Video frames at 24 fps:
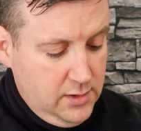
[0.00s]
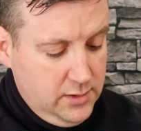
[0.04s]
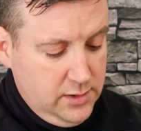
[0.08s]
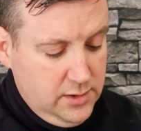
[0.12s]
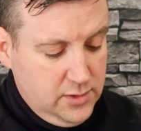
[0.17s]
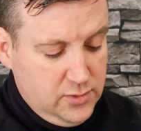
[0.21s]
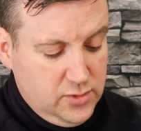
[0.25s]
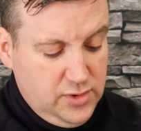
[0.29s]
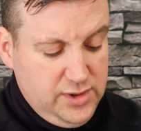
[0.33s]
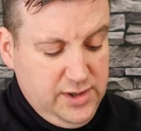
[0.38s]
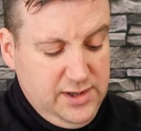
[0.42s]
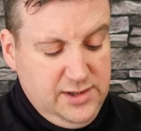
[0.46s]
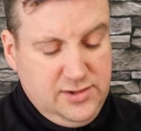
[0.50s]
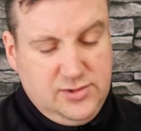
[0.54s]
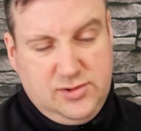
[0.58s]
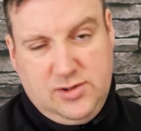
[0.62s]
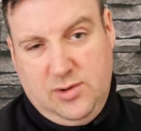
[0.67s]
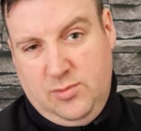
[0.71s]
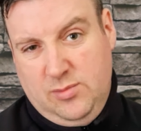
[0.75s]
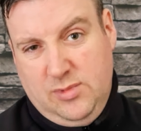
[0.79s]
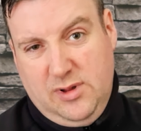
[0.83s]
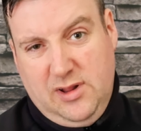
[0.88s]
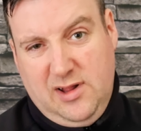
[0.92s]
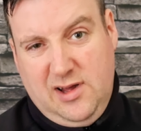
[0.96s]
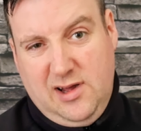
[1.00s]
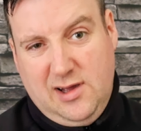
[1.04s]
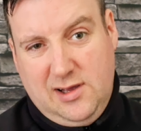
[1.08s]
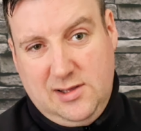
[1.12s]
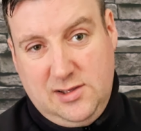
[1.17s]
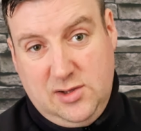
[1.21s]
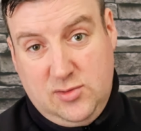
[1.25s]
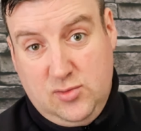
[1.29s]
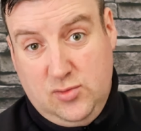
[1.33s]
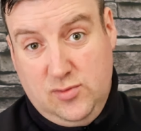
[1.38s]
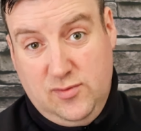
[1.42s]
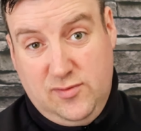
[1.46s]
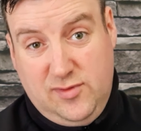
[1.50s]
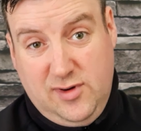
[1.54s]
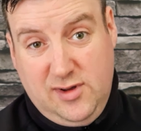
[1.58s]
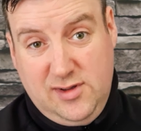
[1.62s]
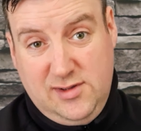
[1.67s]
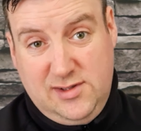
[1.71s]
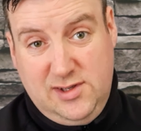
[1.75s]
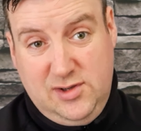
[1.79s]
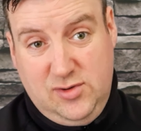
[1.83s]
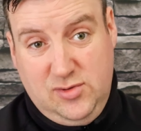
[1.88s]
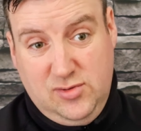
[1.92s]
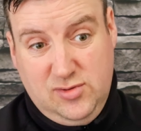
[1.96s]
you're going to need something like that, because I don't
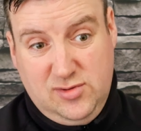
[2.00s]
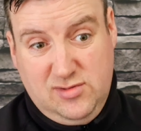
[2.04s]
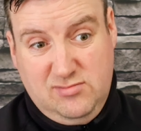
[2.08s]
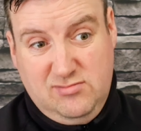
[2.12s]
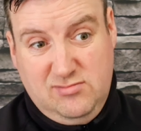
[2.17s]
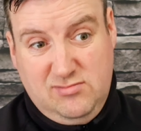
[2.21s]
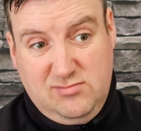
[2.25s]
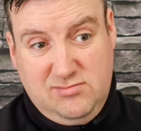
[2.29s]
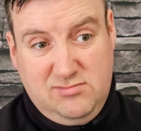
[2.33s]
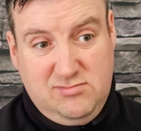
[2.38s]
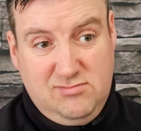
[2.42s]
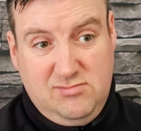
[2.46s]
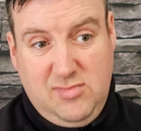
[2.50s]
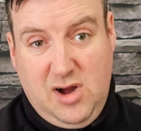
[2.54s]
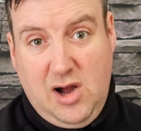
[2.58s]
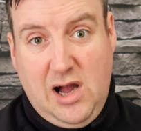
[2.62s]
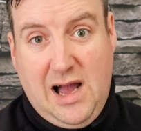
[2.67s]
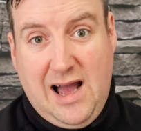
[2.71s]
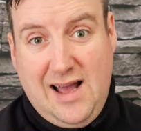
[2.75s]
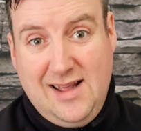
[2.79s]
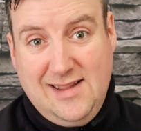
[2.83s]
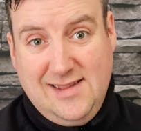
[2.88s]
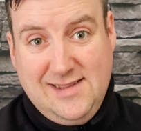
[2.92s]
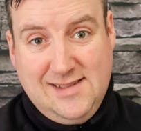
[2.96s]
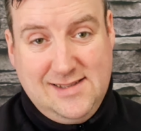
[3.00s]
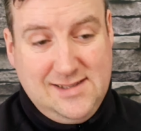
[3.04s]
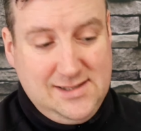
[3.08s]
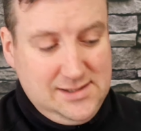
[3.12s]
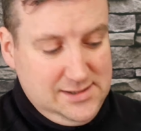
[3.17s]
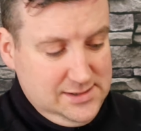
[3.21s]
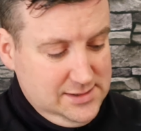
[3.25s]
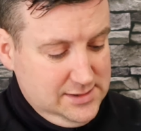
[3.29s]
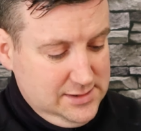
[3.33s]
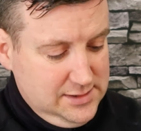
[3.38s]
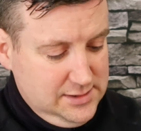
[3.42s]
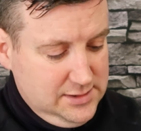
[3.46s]
fancy using my hands.